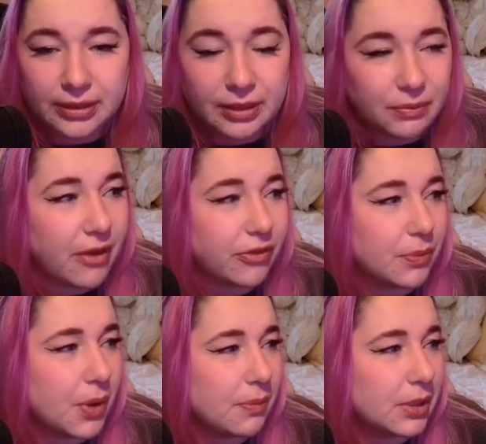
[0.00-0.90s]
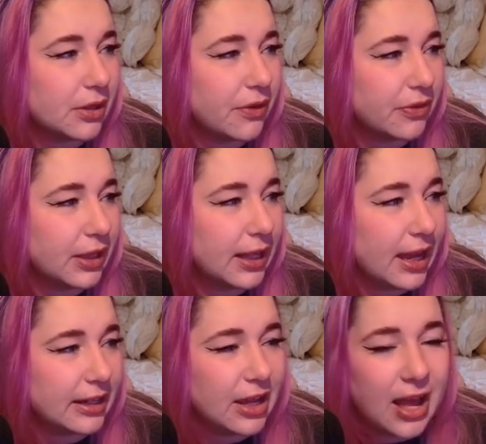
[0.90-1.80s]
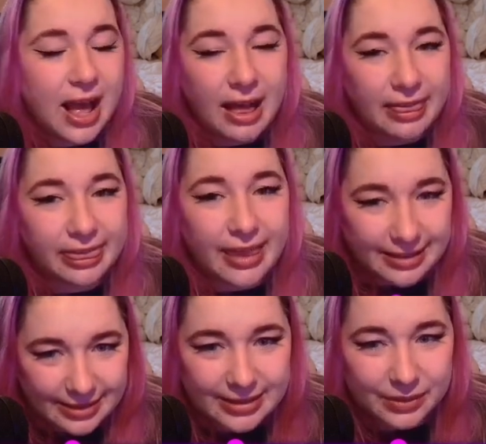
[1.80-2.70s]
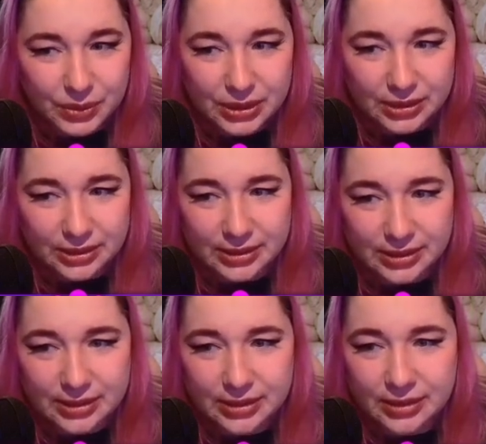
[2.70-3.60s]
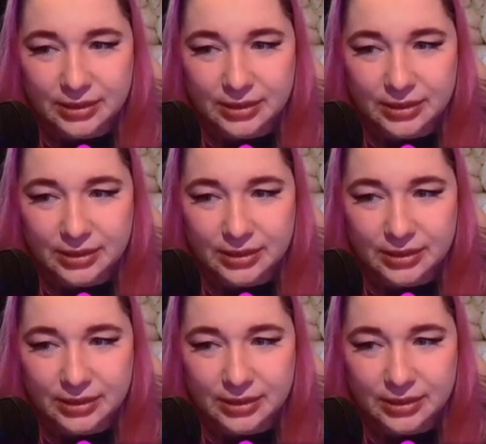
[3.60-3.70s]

then we have the pop-in of the light. And that's the weirdness.